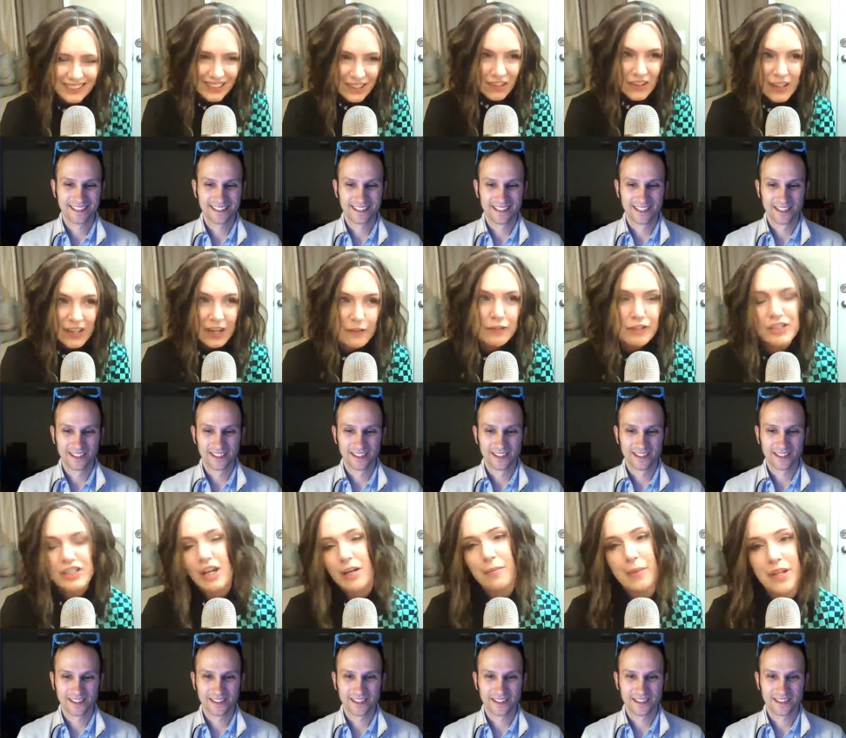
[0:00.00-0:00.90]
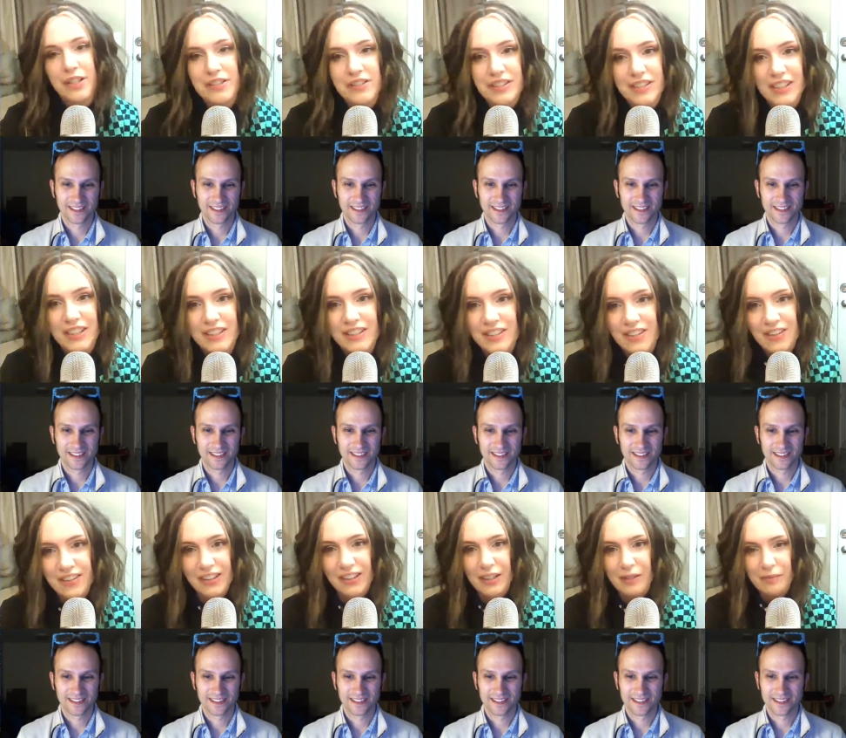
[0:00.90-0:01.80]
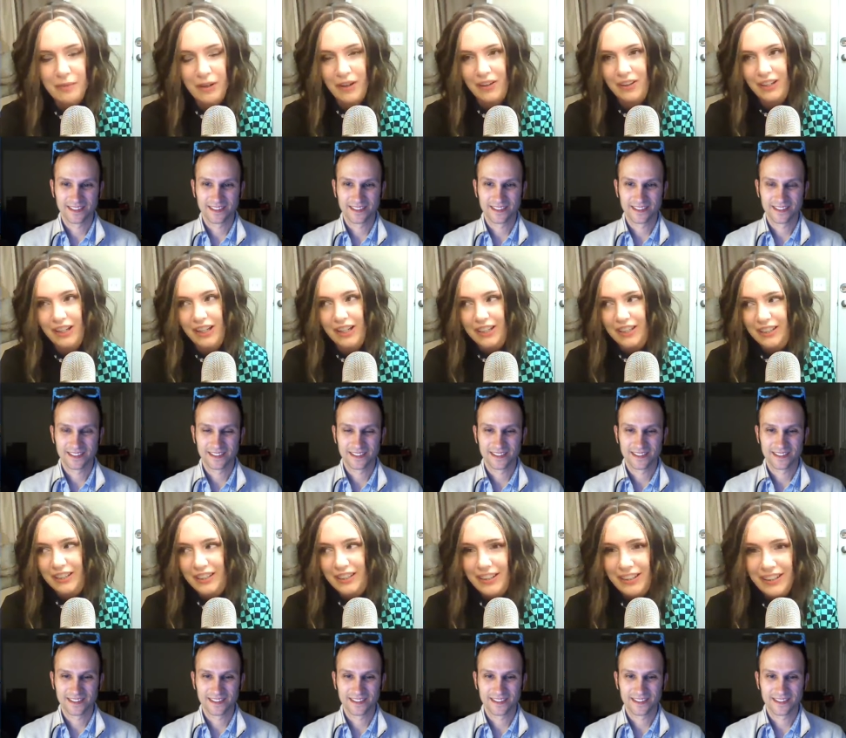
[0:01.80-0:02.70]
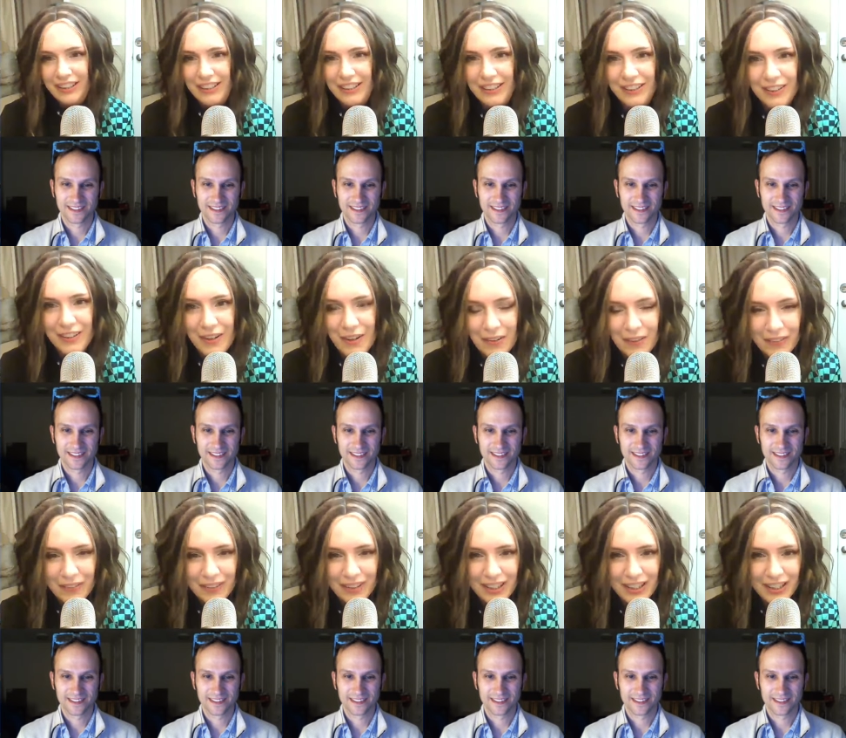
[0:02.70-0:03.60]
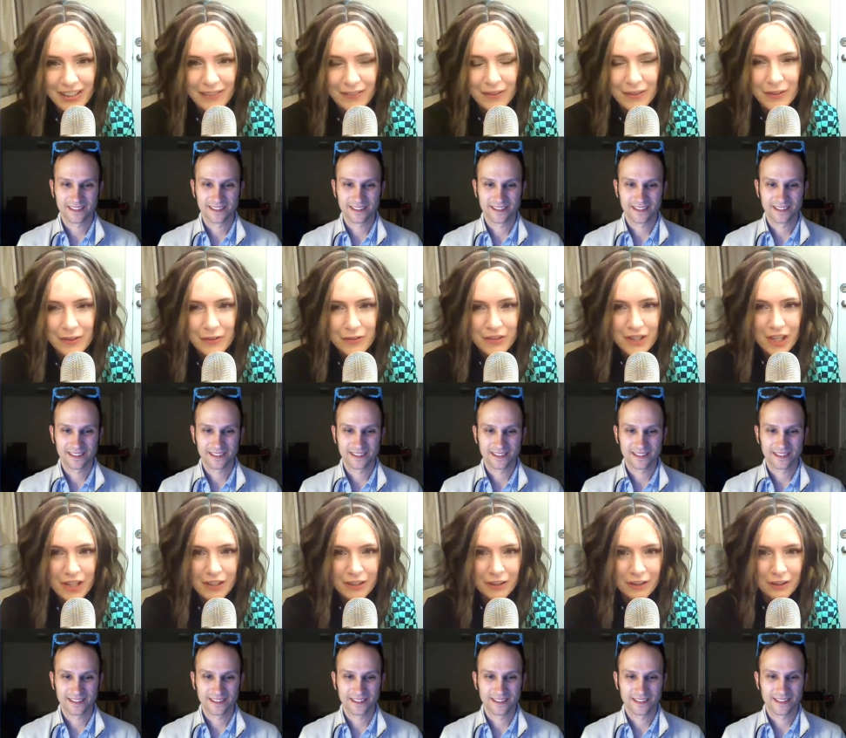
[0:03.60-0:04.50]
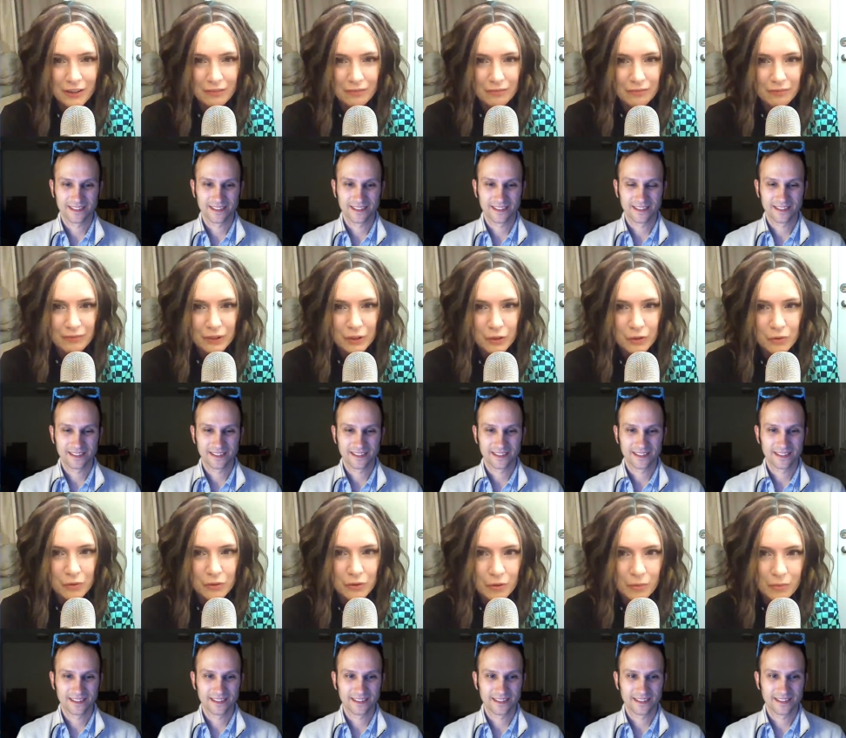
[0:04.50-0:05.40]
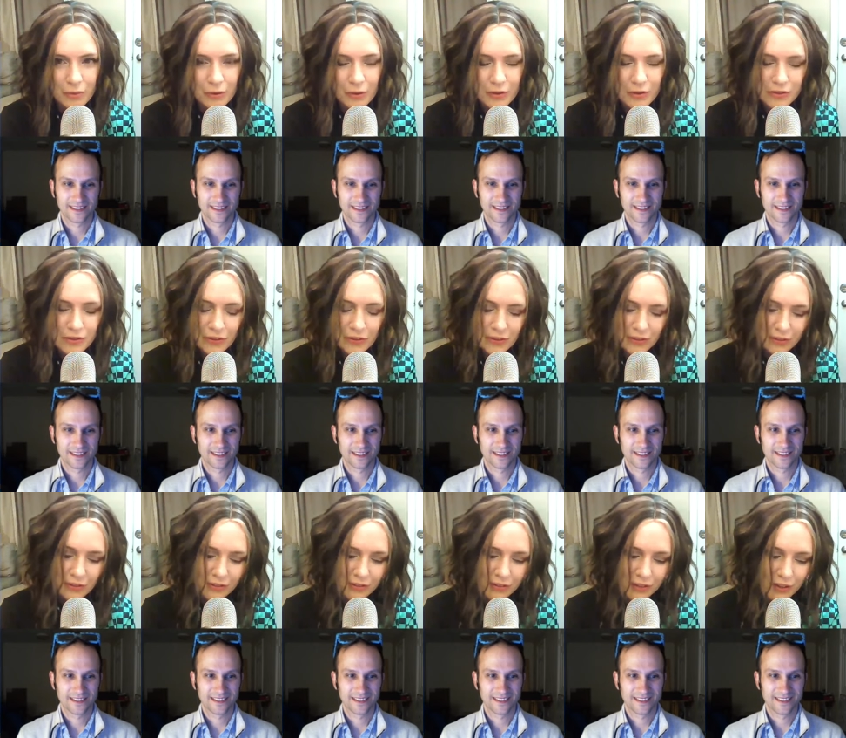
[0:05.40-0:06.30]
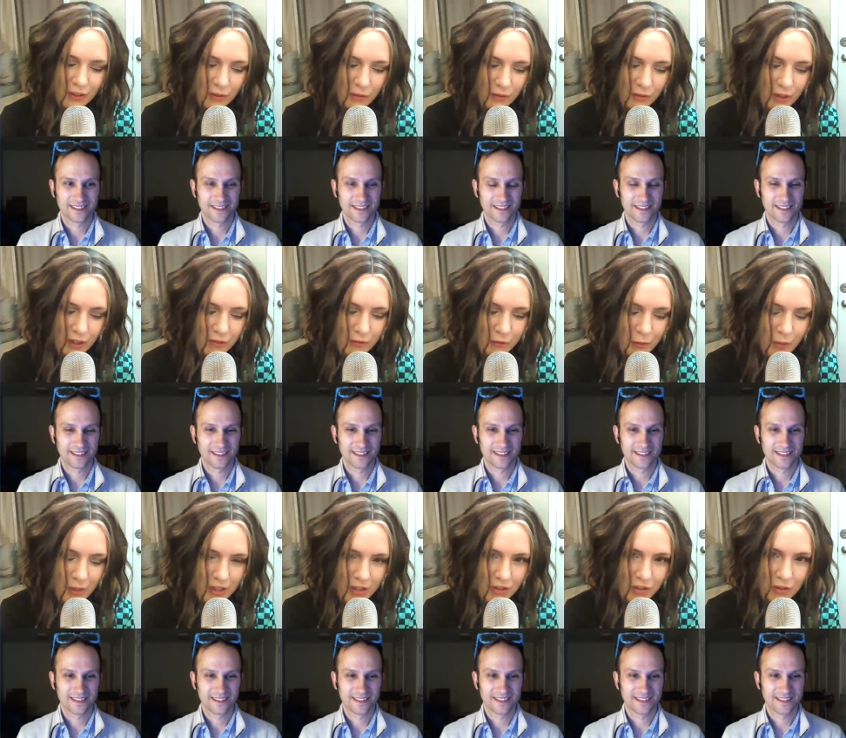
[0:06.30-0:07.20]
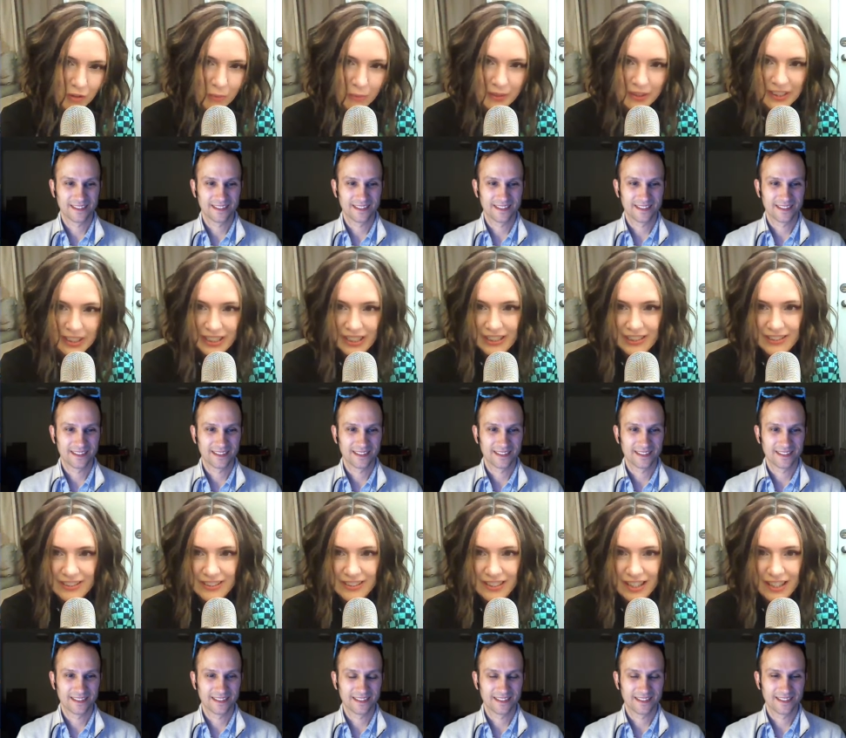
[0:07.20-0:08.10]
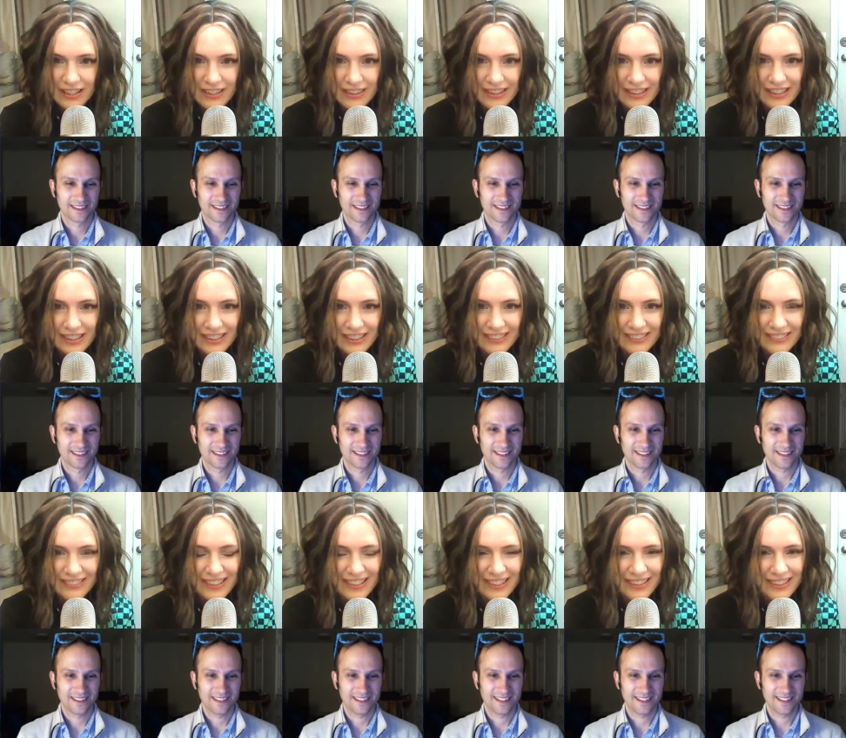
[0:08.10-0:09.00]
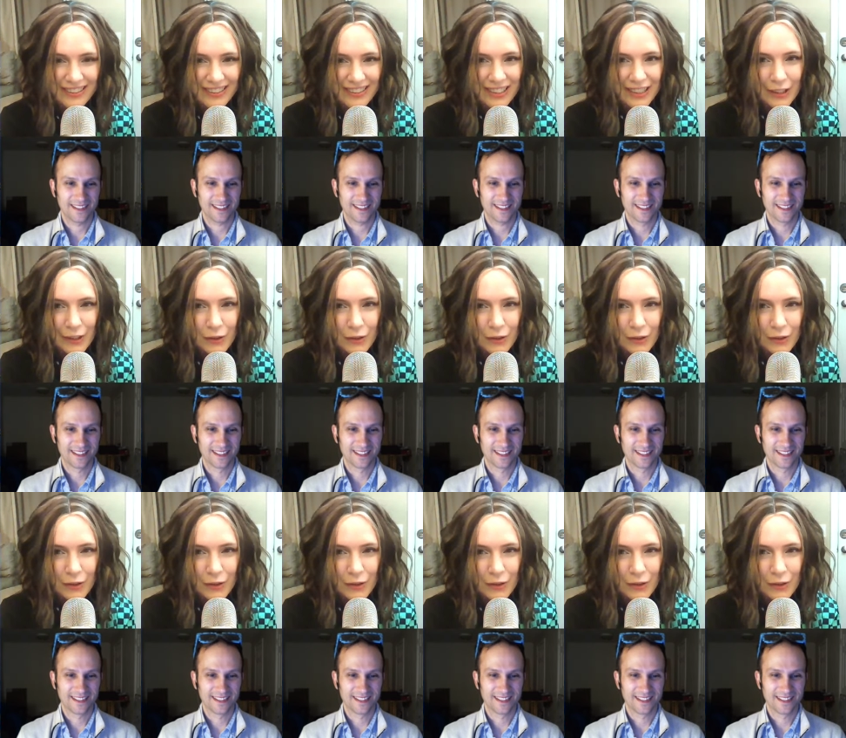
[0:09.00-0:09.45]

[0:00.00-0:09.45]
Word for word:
Speaker 1: know, like every time I see something about like you know, like one of those kind of YouTubers or you know influential with the kids kind of things, like uh-huh.